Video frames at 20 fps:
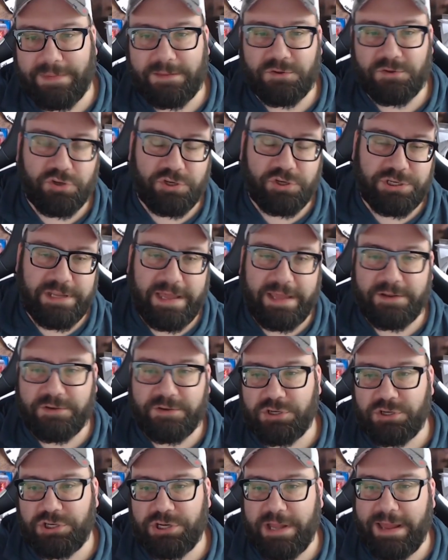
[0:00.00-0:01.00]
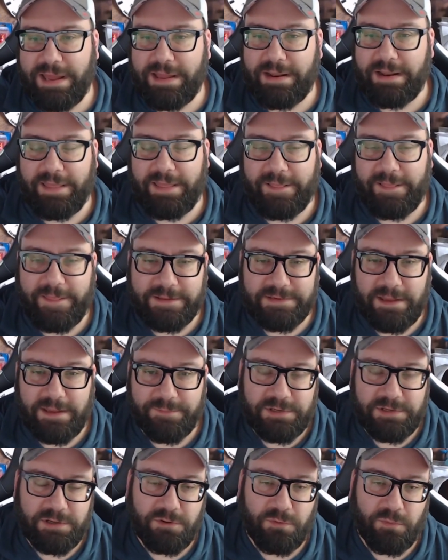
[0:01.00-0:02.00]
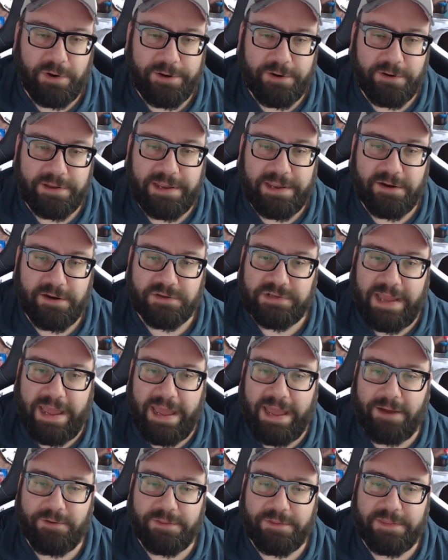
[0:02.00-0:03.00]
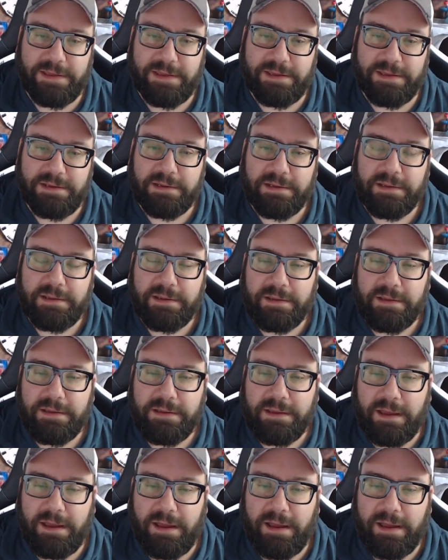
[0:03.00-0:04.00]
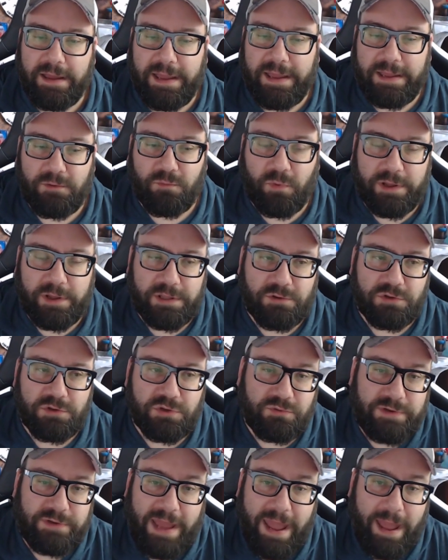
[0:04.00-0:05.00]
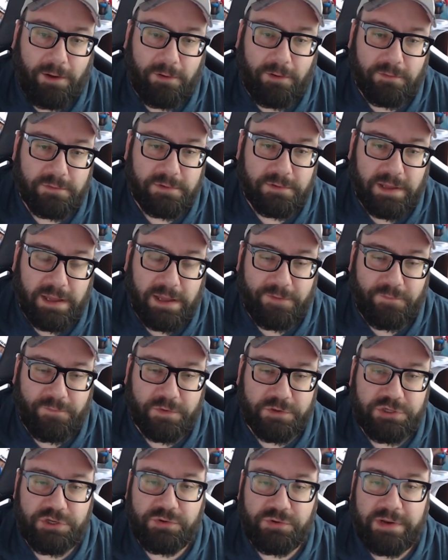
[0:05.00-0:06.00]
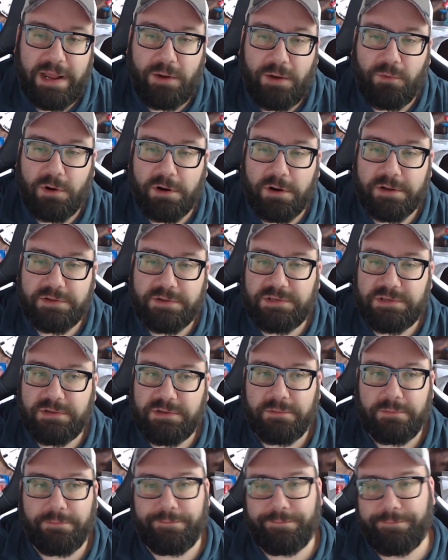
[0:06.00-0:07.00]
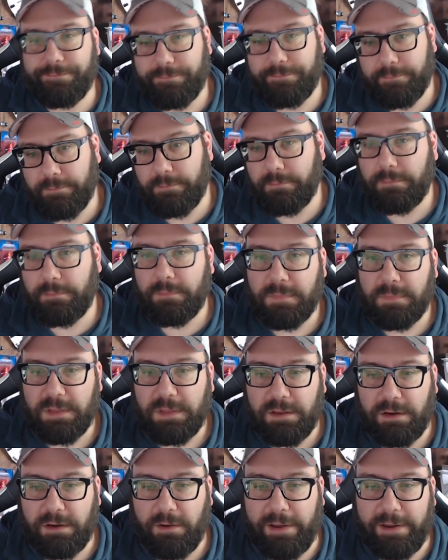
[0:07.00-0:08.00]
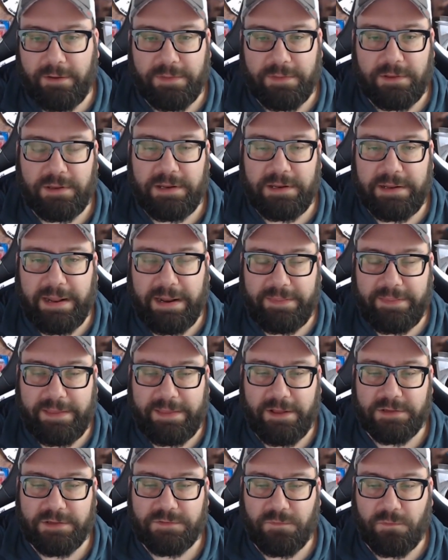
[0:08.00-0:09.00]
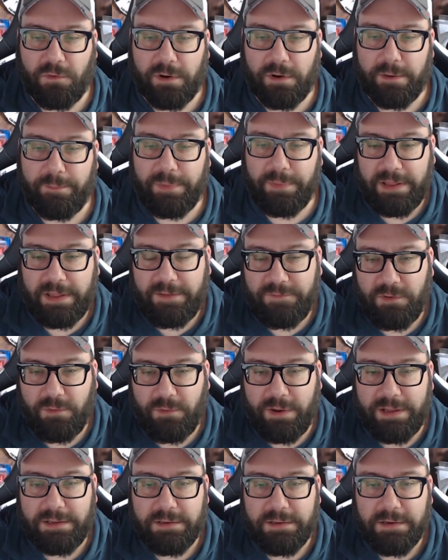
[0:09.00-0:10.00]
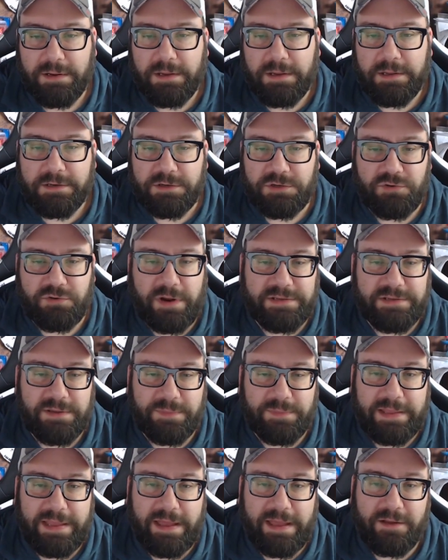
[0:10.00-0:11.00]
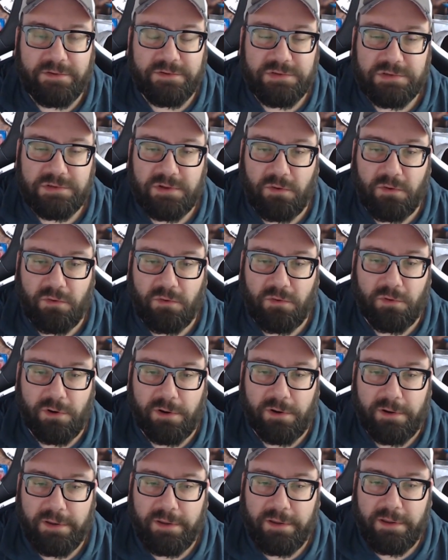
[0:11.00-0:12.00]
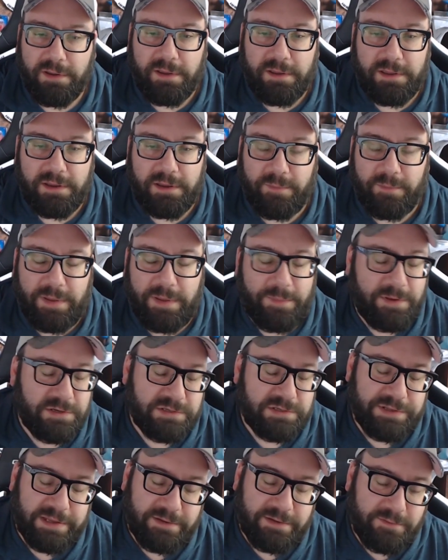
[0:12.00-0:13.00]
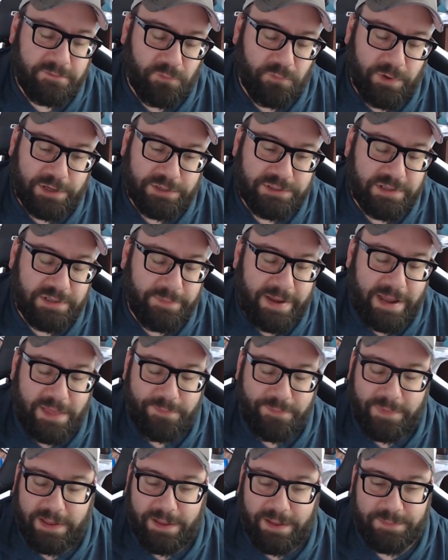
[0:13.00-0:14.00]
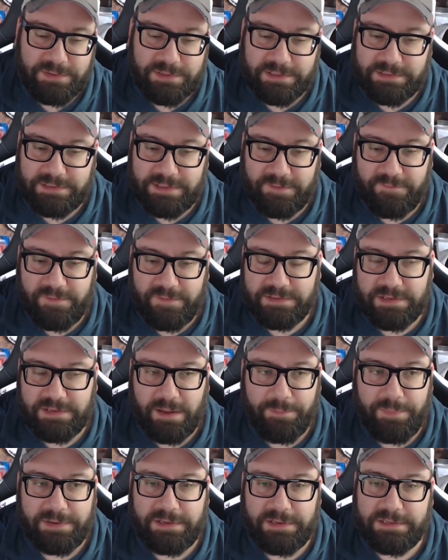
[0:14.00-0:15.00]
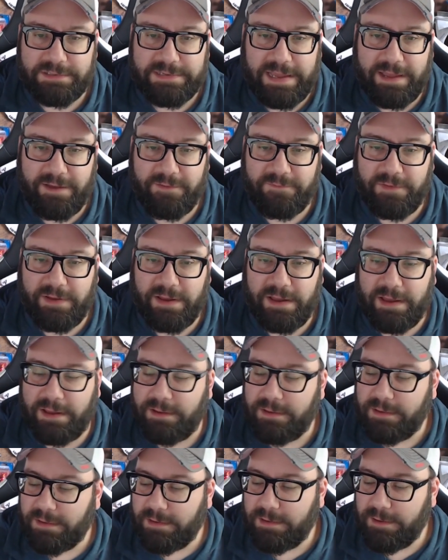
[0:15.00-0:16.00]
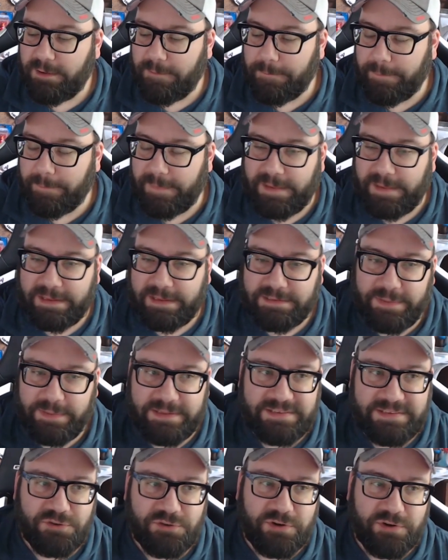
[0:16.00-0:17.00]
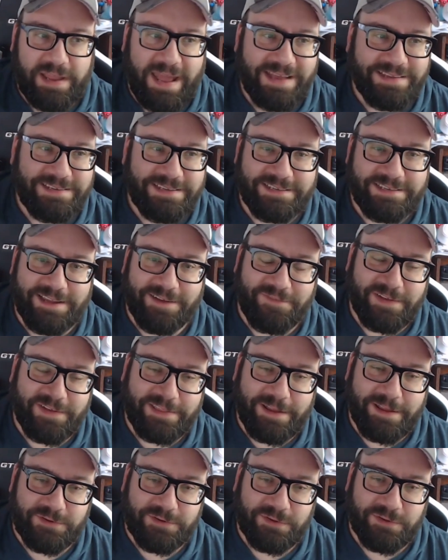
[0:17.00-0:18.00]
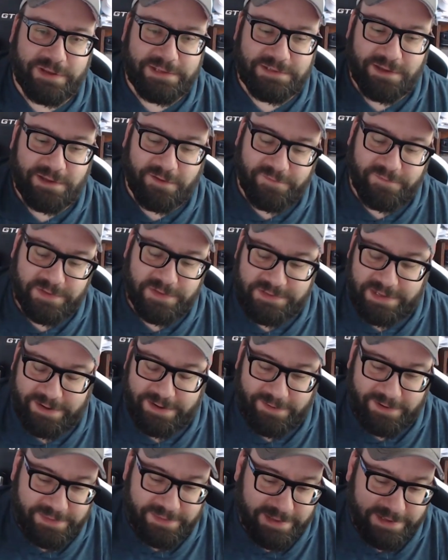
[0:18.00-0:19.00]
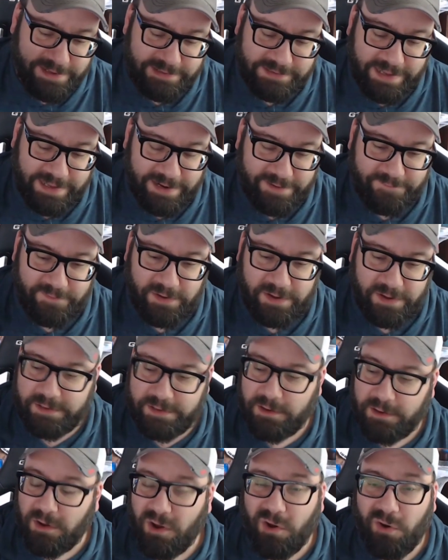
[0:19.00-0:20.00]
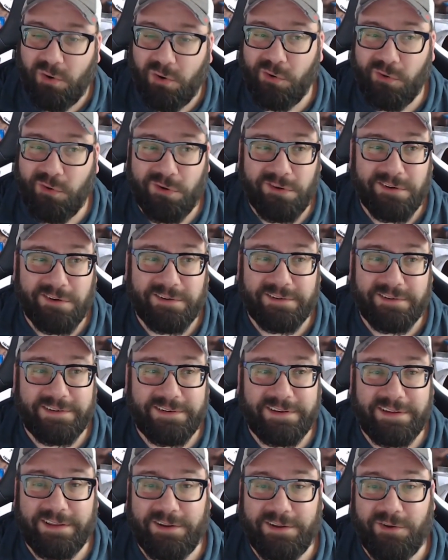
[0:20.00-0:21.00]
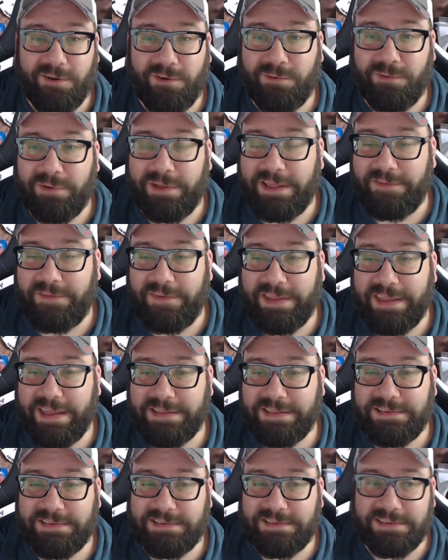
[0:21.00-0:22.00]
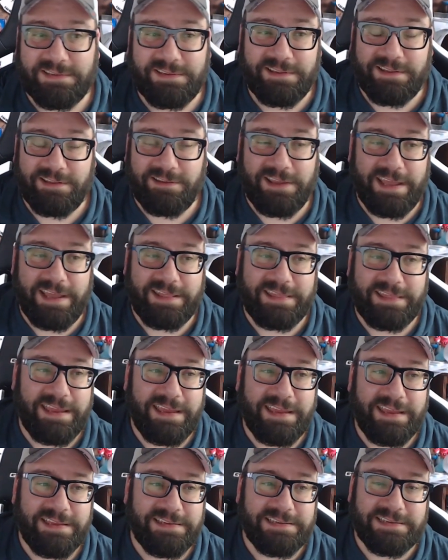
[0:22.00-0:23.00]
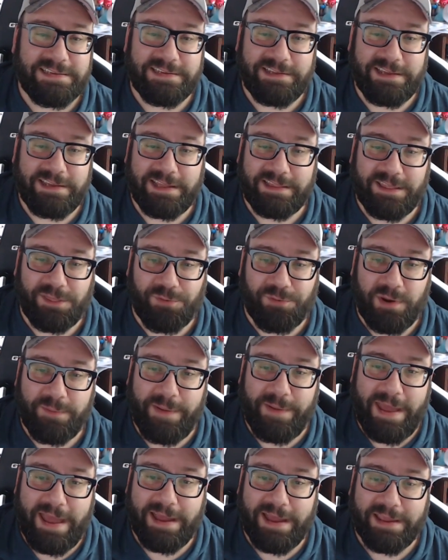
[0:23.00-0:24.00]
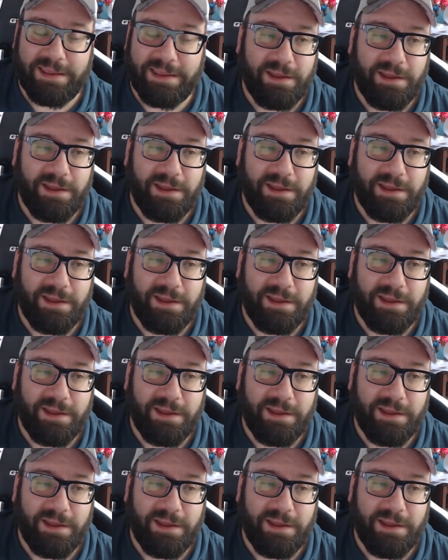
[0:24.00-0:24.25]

should you get it? Should you not? I think that's up to you where your gear's at with it and what you do now. If what you do now works, I don't think you need to get anything else for it. But if you want to try something else, or, maybe just like watching the bath bombs because they fizz up, it does have like some of that citric acid stuff in there, so it gets all fizzy and everything. It's kind of fun. Or, if you get these, you get the 3-pack,